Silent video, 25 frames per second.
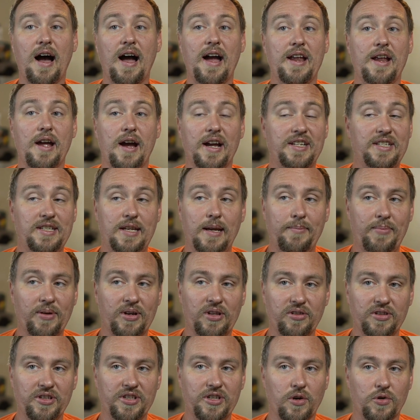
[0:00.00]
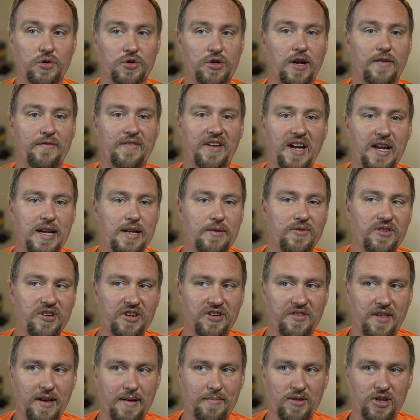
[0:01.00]
I typically don't drive anywhere
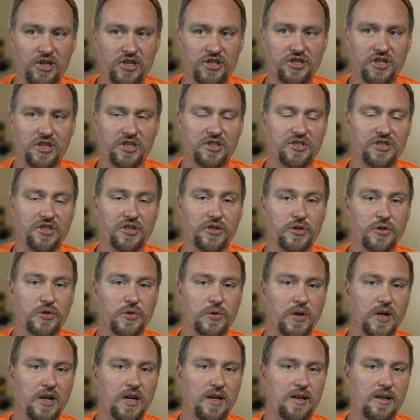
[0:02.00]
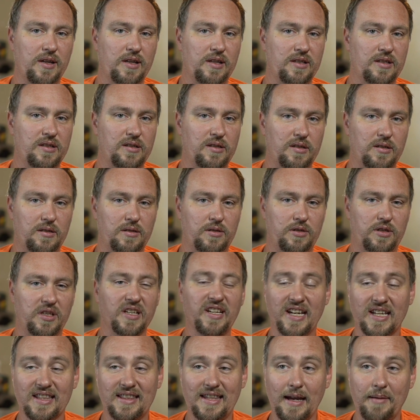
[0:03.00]
near that much, so to
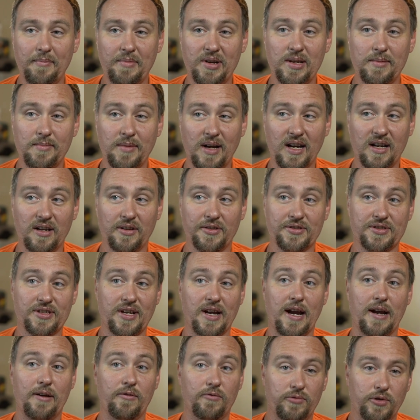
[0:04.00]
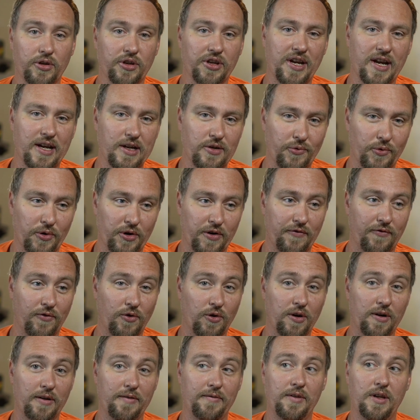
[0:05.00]
get that many miles, I really had to work
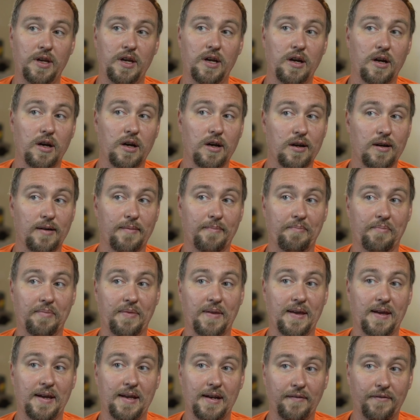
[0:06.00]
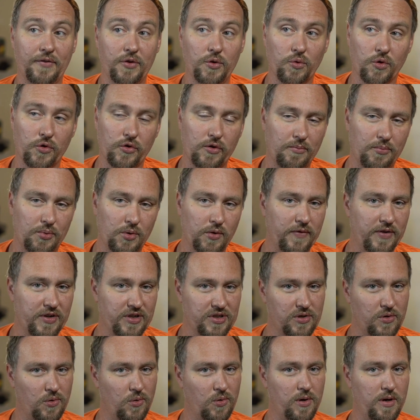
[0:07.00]
for it. And if you want to improve your
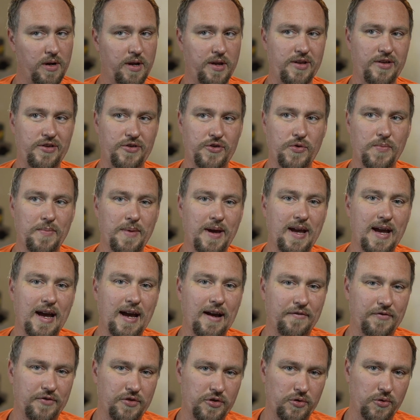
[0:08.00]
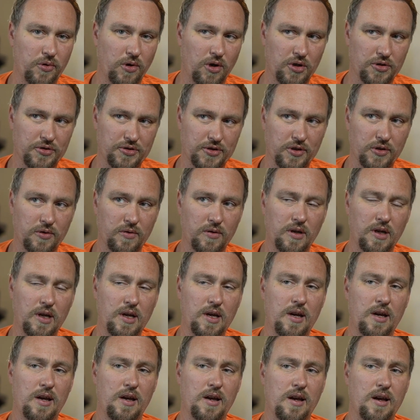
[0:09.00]
score, you may have to also.
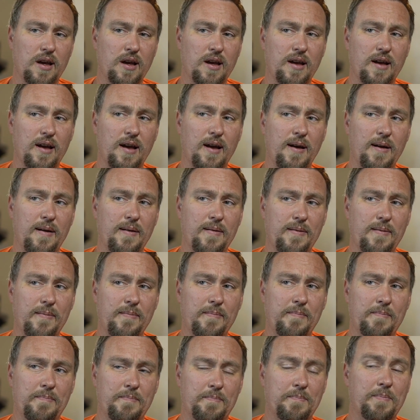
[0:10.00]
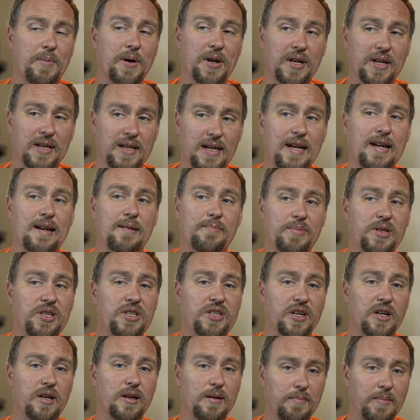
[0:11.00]
But it can be
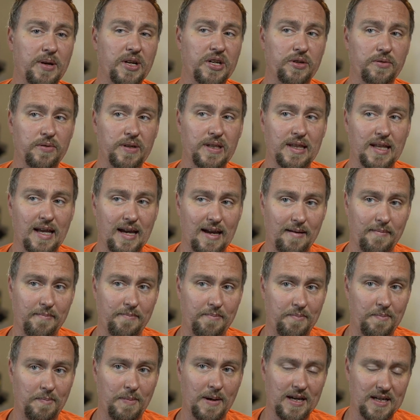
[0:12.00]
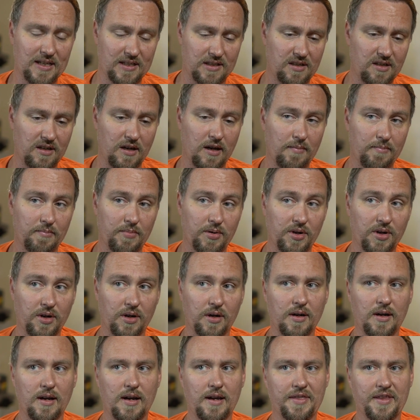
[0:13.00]
done by doing that base
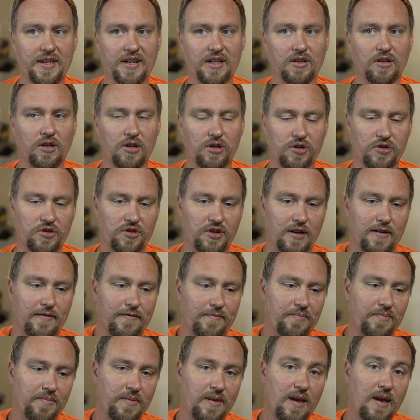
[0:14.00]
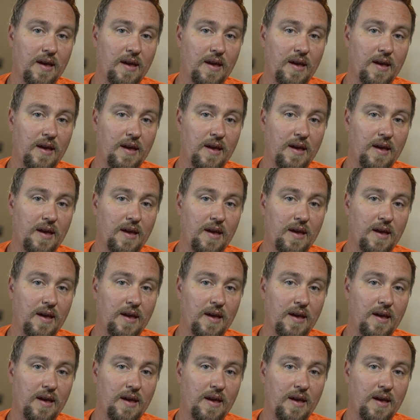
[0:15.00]
number and then a longer drive.